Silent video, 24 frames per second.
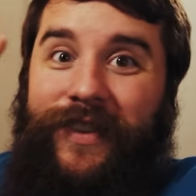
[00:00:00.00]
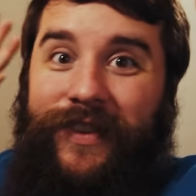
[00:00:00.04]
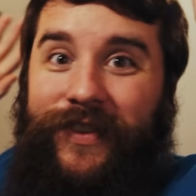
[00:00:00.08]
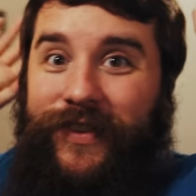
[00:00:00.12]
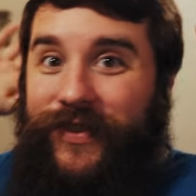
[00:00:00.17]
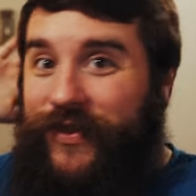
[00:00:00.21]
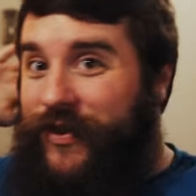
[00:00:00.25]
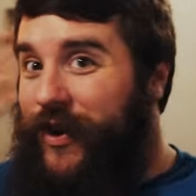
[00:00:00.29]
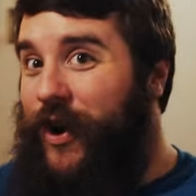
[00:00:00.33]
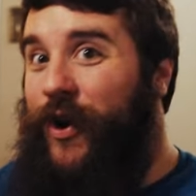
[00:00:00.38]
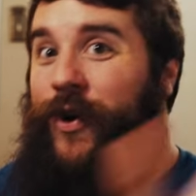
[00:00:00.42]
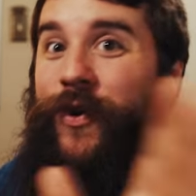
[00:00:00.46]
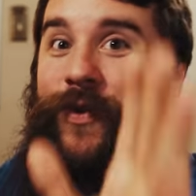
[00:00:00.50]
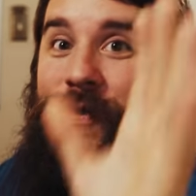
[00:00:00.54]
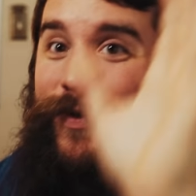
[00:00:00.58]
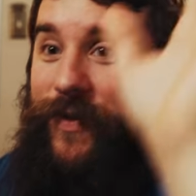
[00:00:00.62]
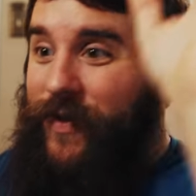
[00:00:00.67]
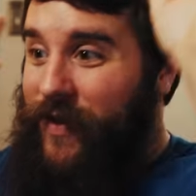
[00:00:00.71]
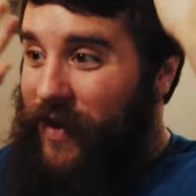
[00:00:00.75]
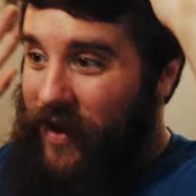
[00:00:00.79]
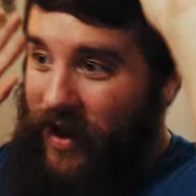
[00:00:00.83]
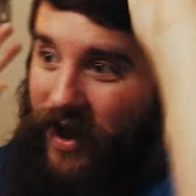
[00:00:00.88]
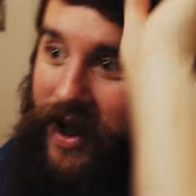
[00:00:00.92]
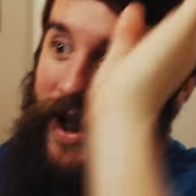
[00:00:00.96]

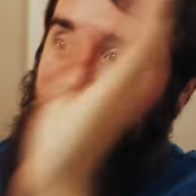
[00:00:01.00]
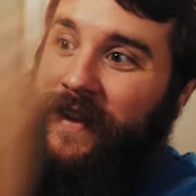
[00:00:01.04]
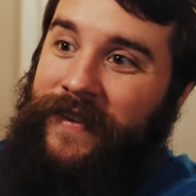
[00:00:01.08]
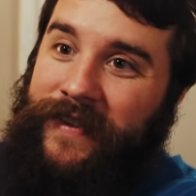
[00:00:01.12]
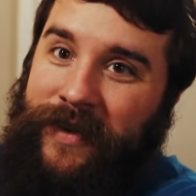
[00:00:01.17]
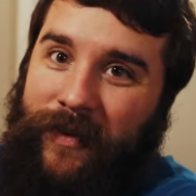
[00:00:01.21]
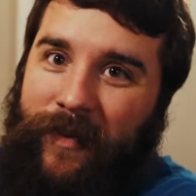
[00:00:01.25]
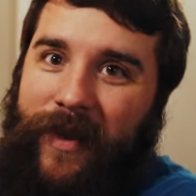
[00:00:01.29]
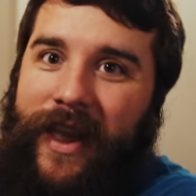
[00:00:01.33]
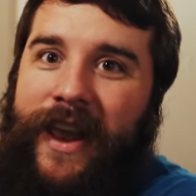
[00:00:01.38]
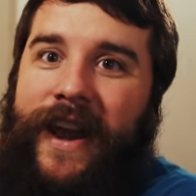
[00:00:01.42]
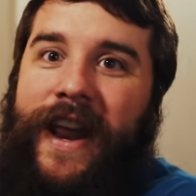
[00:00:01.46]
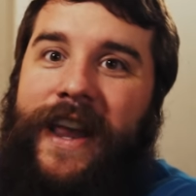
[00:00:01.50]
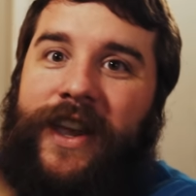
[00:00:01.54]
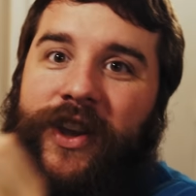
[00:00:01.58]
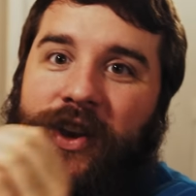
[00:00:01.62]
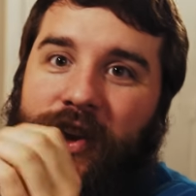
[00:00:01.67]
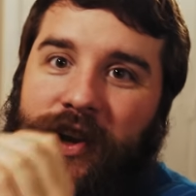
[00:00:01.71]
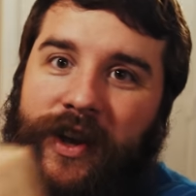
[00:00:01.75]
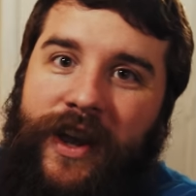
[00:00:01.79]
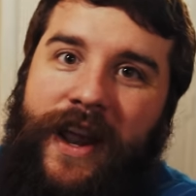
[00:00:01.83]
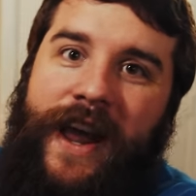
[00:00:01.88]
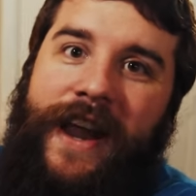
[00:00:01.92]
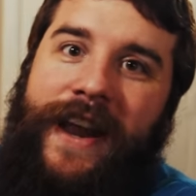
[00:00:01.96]
So awesome. And I
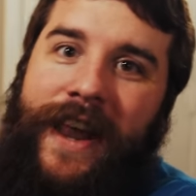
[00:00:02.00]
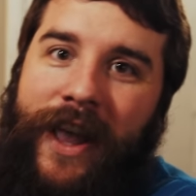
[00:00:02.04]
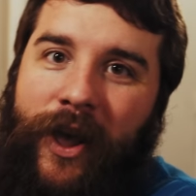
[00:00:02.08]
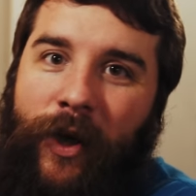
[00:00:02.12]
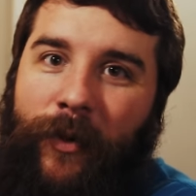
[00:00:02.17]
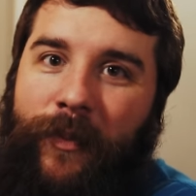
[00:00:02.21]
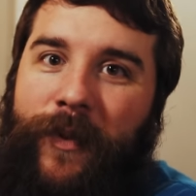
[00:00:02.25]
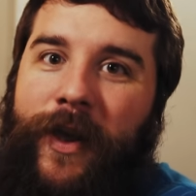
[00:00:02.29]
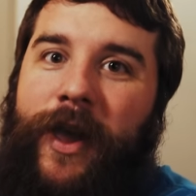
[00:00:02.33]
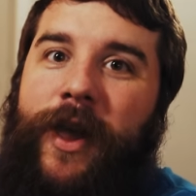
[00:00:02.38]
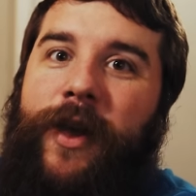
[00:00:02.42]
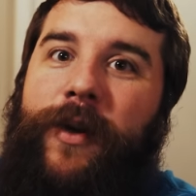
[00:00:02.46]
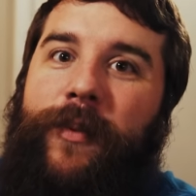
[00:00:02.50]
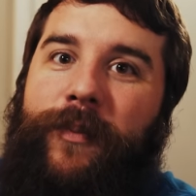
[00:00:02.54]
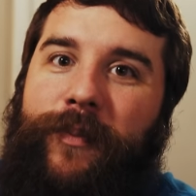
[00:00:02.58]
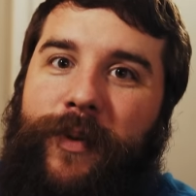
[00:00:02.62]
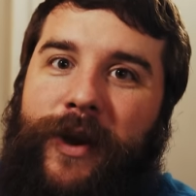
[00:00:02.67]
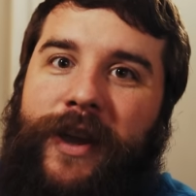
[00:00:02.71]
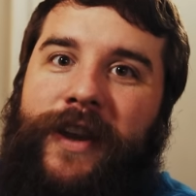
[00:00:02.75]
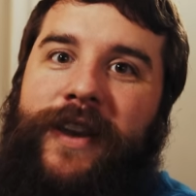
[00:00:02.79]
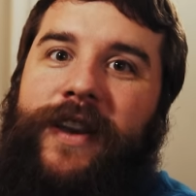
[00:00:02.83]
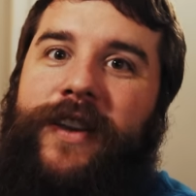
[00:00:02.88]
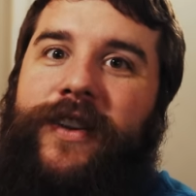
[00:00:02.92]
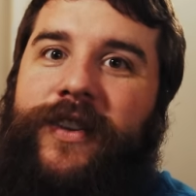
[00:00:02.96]
could not help
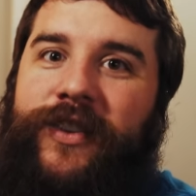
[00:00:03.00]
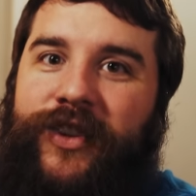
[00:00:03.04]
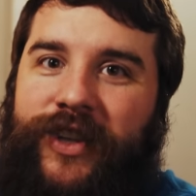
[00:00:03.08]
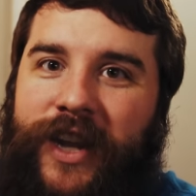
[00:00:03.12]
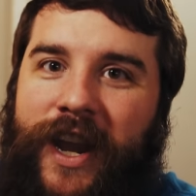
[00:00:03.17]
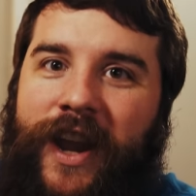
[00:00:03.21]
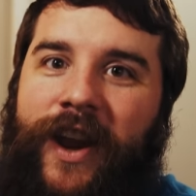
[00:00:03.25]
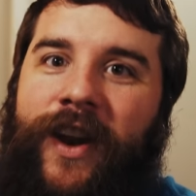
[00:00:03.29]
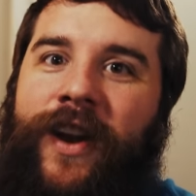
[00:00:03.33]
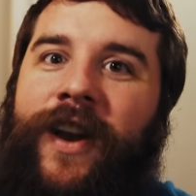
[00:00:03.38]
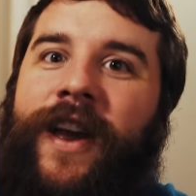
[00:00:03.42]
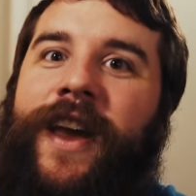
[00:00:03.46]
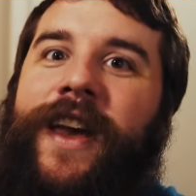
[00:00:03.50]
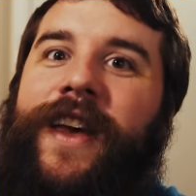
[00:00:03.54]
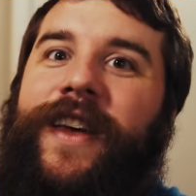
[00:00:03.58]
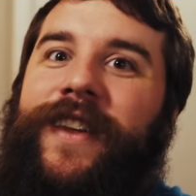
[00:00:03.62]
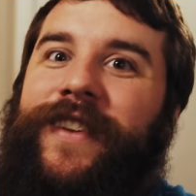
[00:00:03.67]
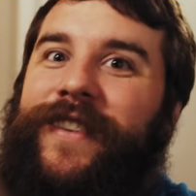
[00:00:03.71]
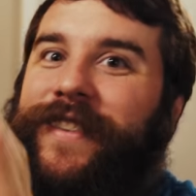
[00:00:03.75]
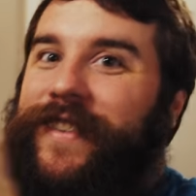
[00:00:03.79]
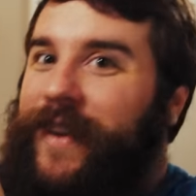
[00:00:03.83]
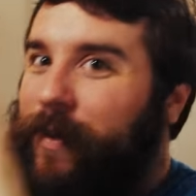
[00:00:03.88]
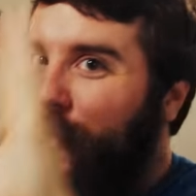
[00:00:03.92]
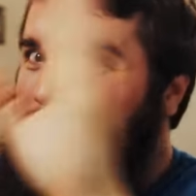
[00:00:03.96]
but share
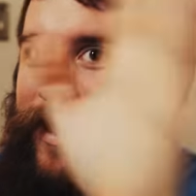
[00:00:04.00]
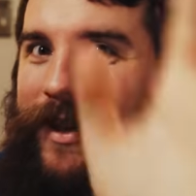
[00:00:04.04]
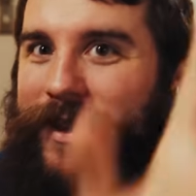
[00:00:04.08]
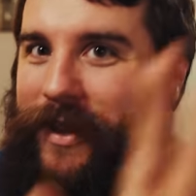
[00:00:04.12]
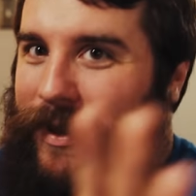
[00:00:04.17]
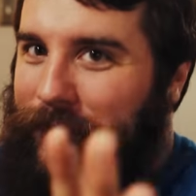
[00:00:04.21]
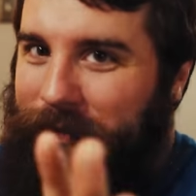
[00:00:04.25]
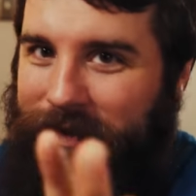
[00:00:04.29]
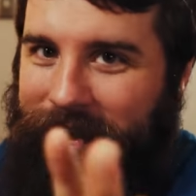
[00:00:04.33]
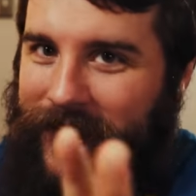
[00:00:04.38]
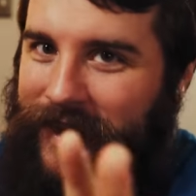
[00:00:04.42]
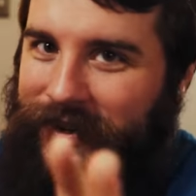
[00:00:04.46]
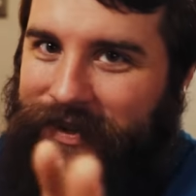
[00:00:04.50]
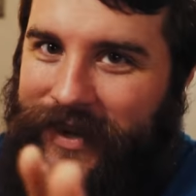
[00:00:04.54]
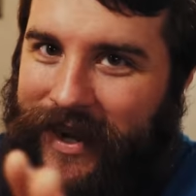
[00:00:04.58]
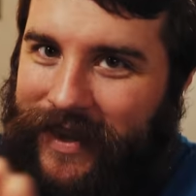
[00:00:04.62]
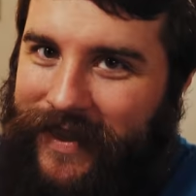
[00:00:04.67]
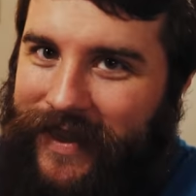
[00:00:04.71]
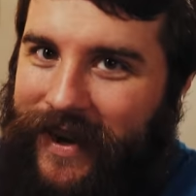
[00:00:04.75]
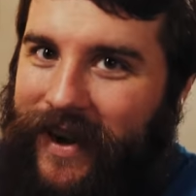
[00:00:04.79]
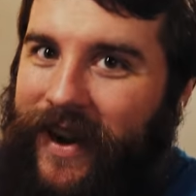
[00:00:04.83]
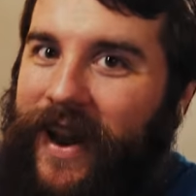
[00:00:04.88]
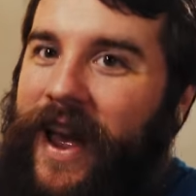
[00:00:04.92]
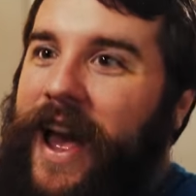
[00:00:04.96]
some of the clips that I
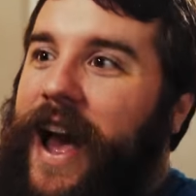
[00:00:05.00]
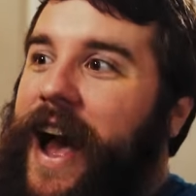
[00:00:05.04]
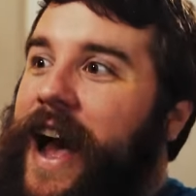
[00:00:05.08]
shot there.